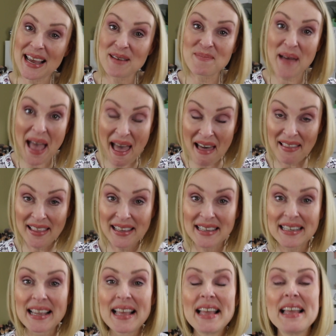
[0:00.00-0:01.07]
Day
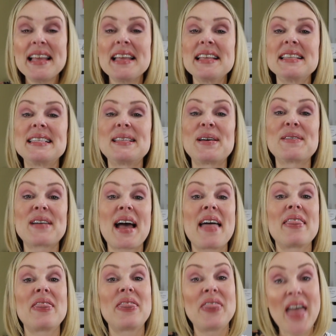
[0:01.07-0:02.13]
palette. So I've
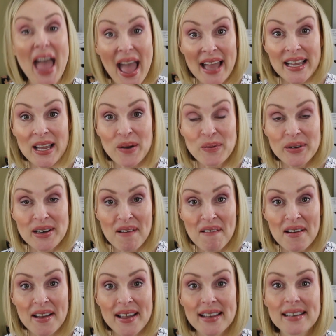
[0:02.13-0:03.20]
got that going
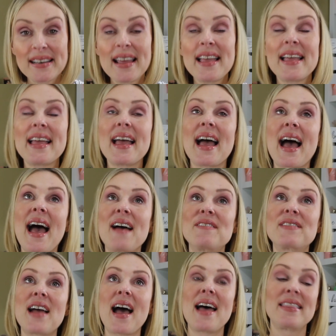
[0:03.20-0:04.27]
on.
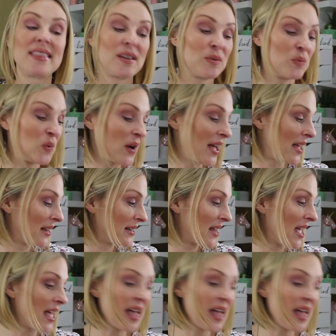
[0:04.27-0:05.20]
I've got the one